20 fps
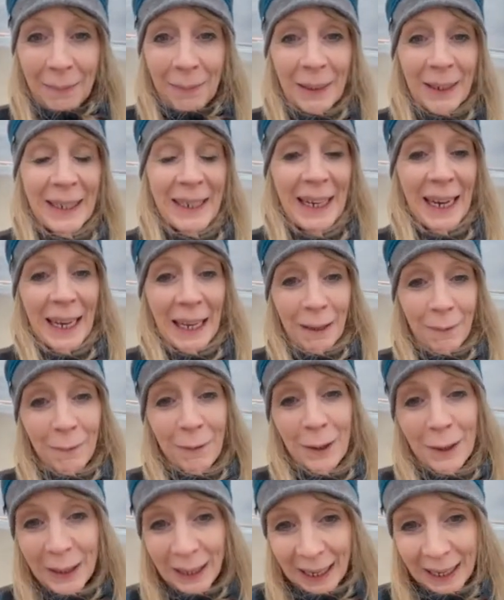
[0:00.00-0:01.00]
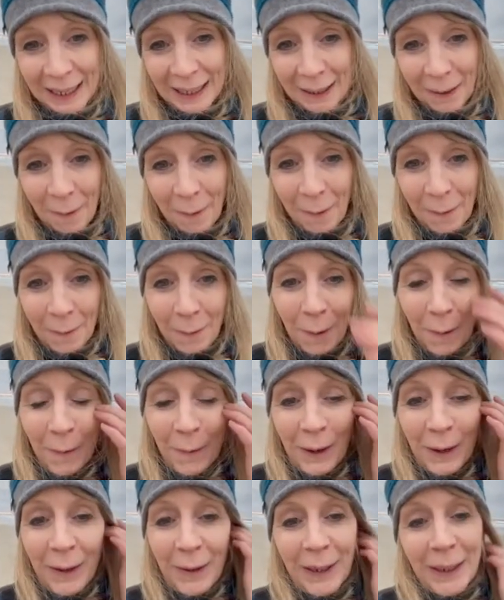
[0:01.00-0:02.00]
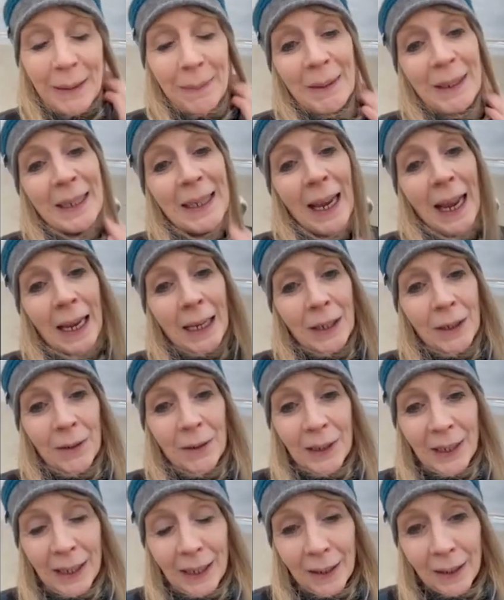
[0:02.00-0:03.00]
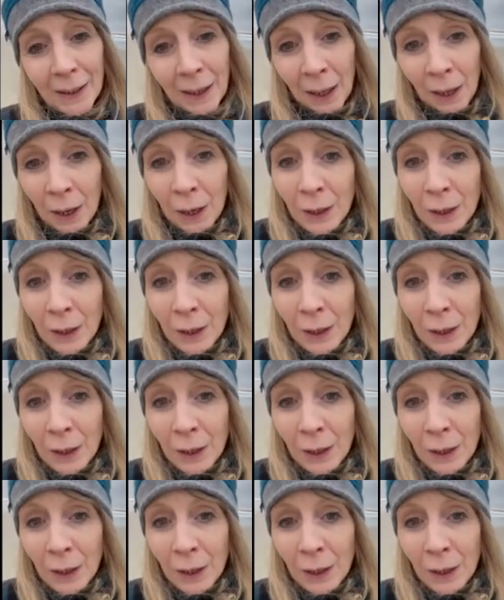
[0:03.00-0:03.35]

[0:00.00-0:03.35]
I'm going to take a few days off over Christmas and New Year.